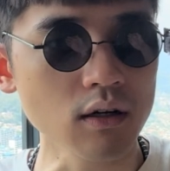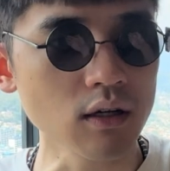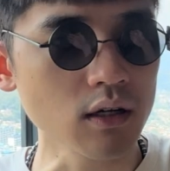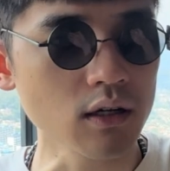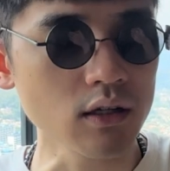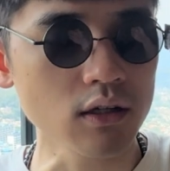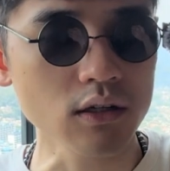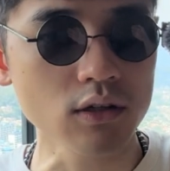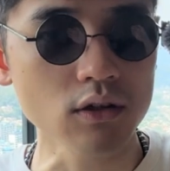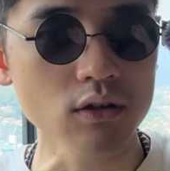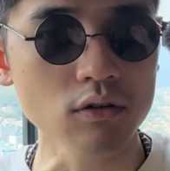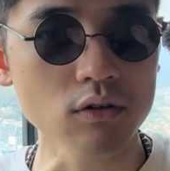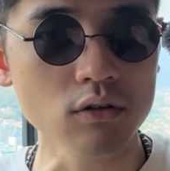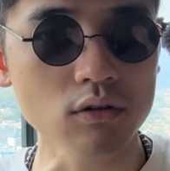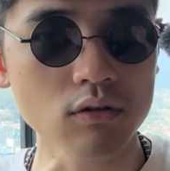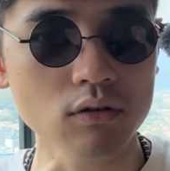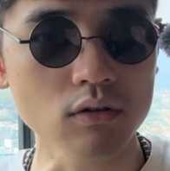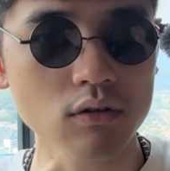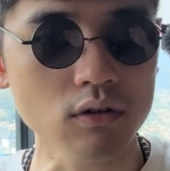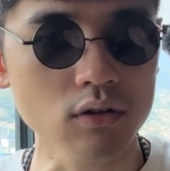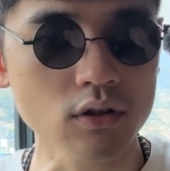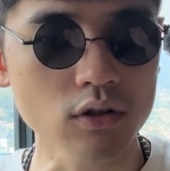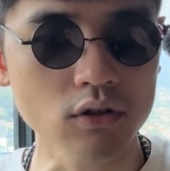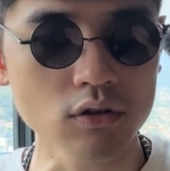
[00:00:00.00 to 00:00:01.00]
you
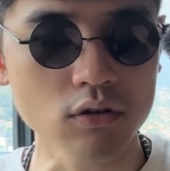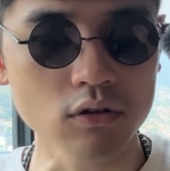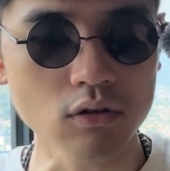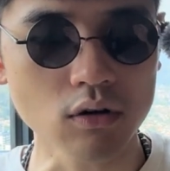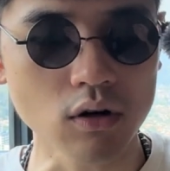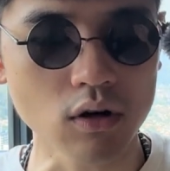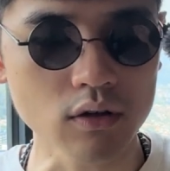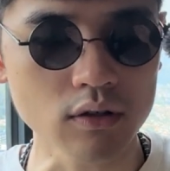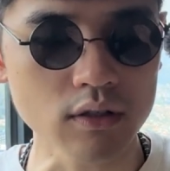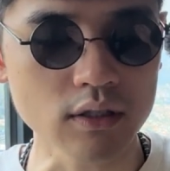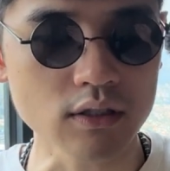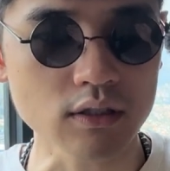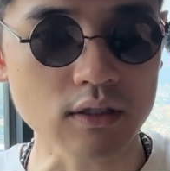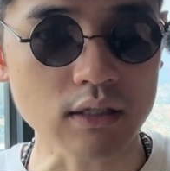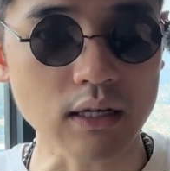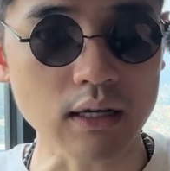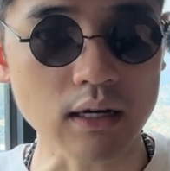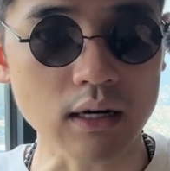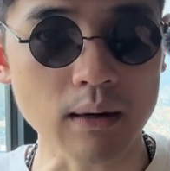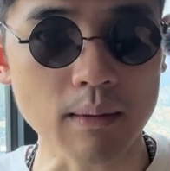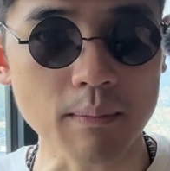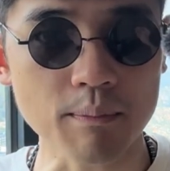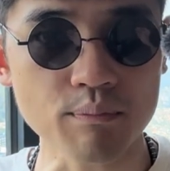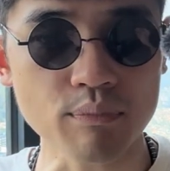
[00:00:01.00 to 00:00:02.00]
all these
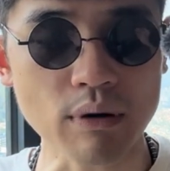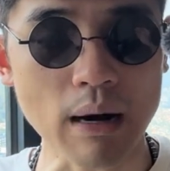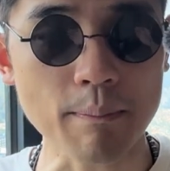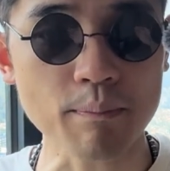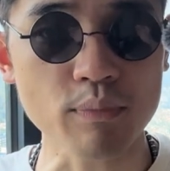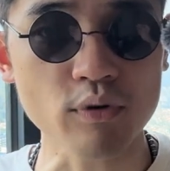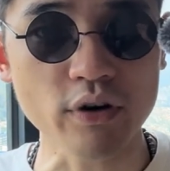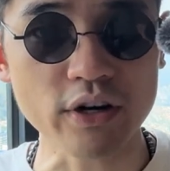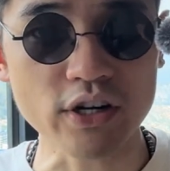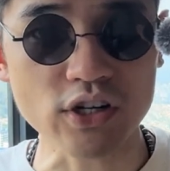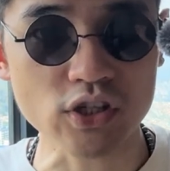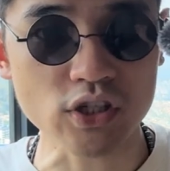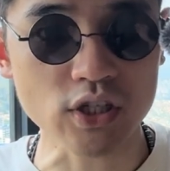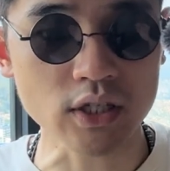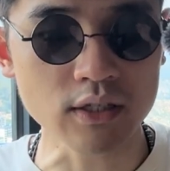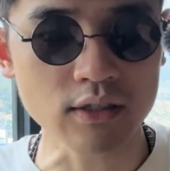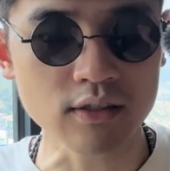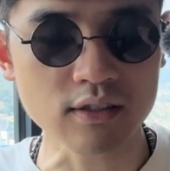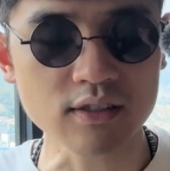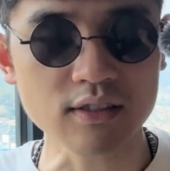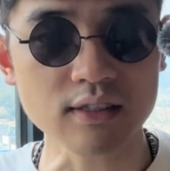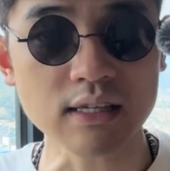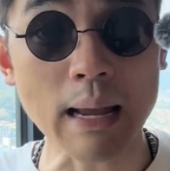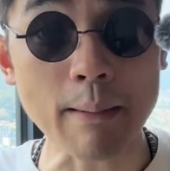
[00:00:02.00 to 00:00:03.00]
preparation
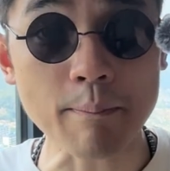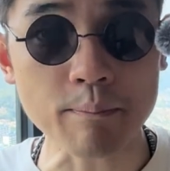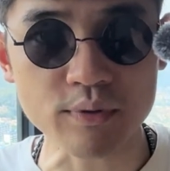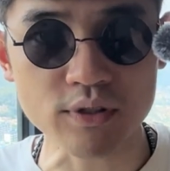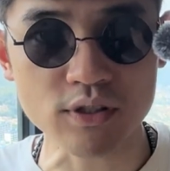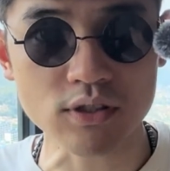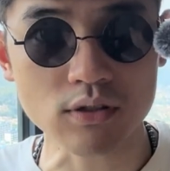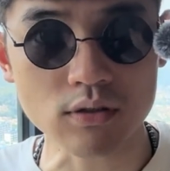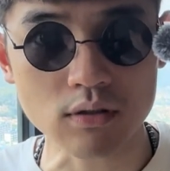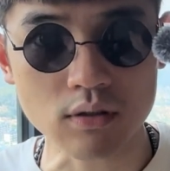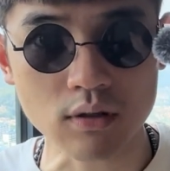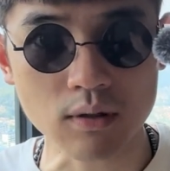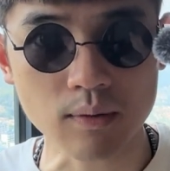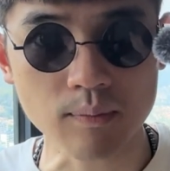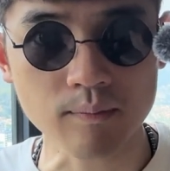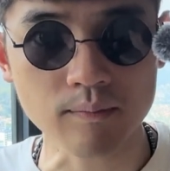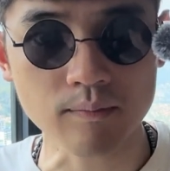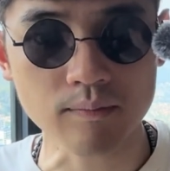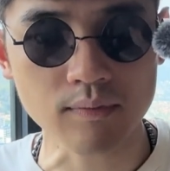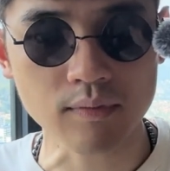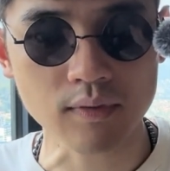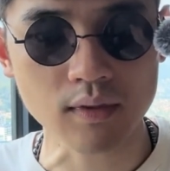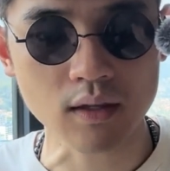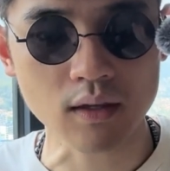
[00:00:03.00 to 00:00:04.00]
steps,
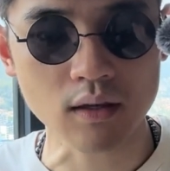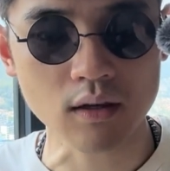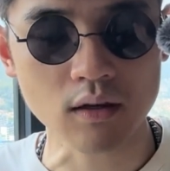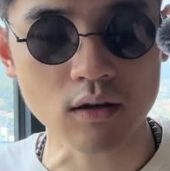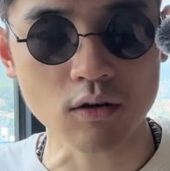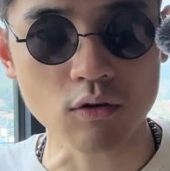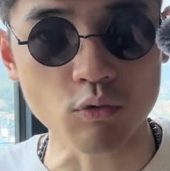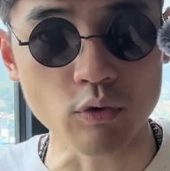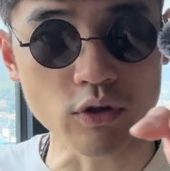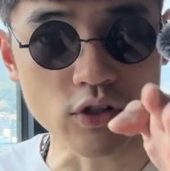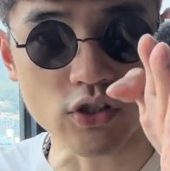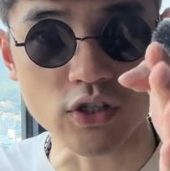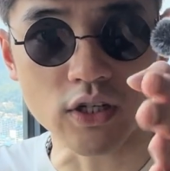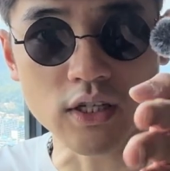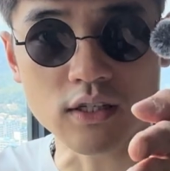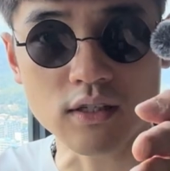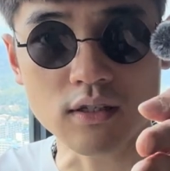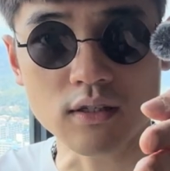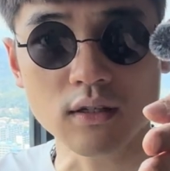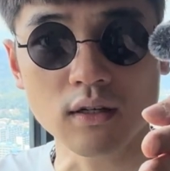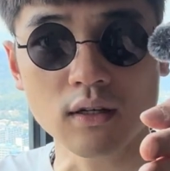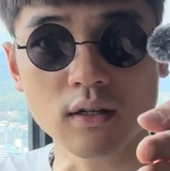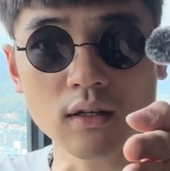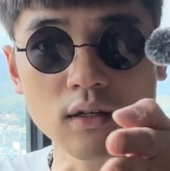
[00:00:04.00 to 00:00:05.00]
which
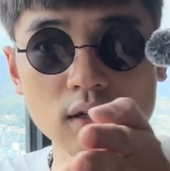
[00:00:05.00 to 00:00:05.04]
is